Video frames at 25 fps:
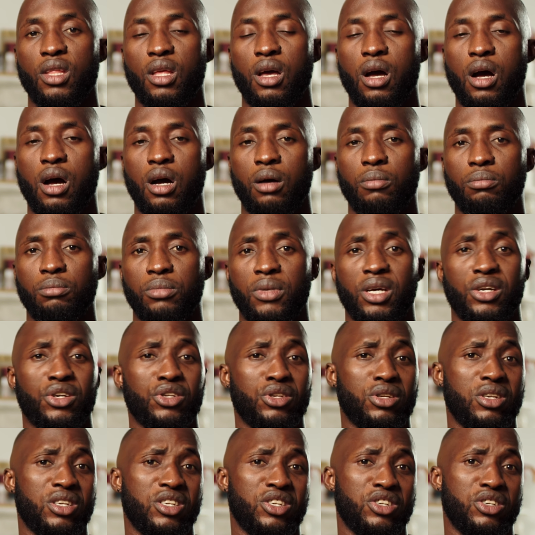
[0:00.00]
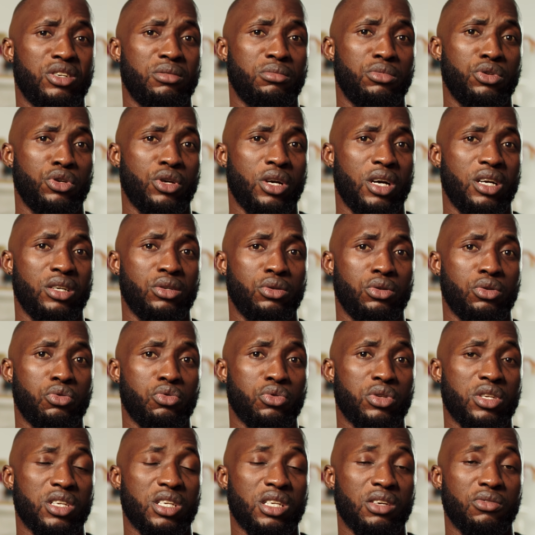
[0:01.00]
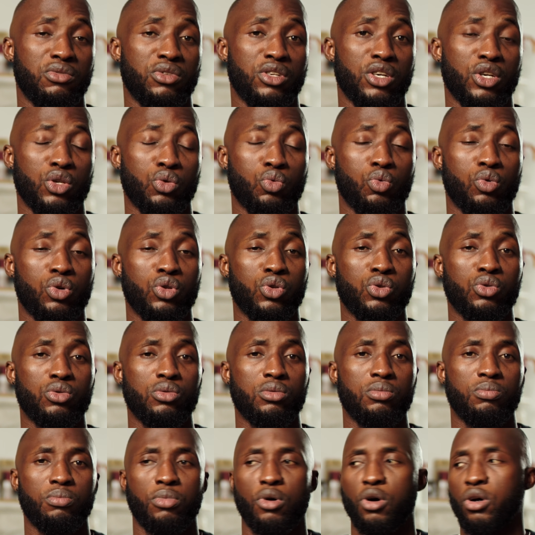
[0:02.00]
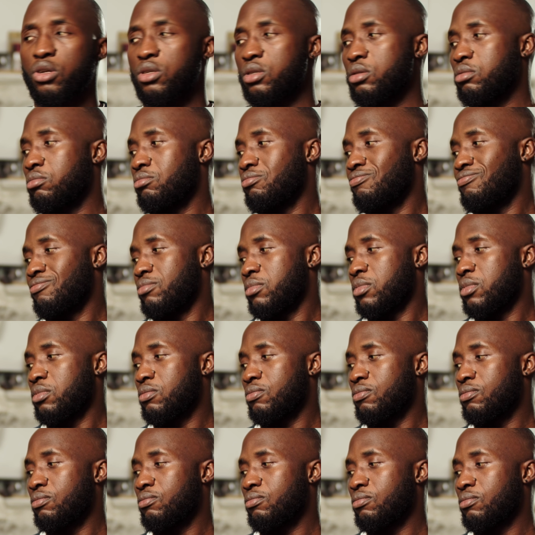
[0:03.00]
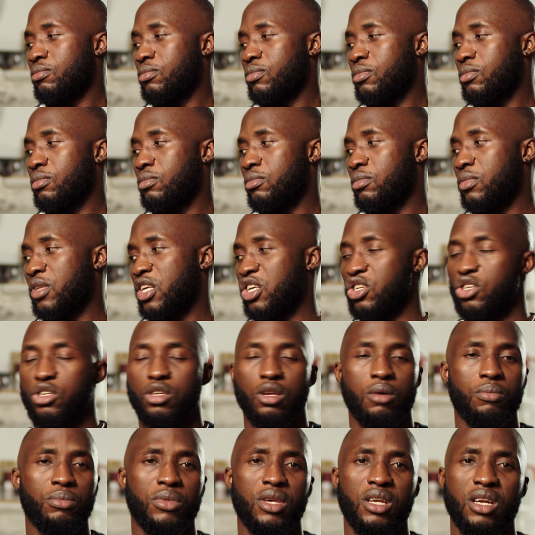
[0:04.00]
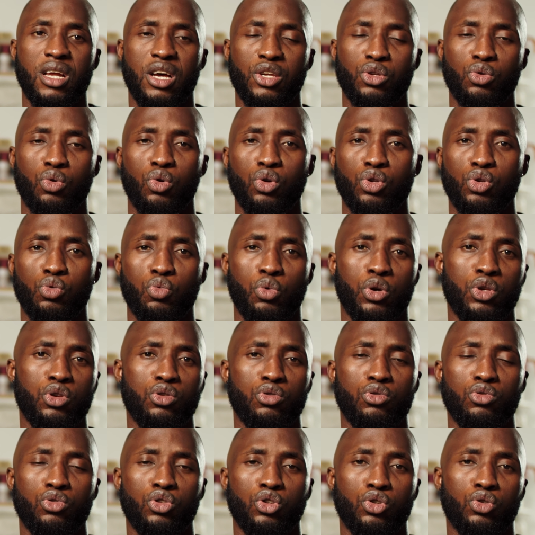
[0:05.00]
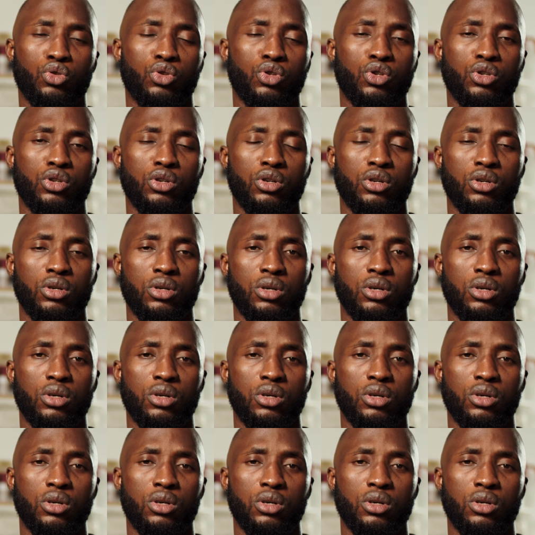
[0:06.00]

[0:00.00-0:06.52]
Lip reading: That does not necessarily mean you can't do to the 70 as well too, but there's something as well too when you shoot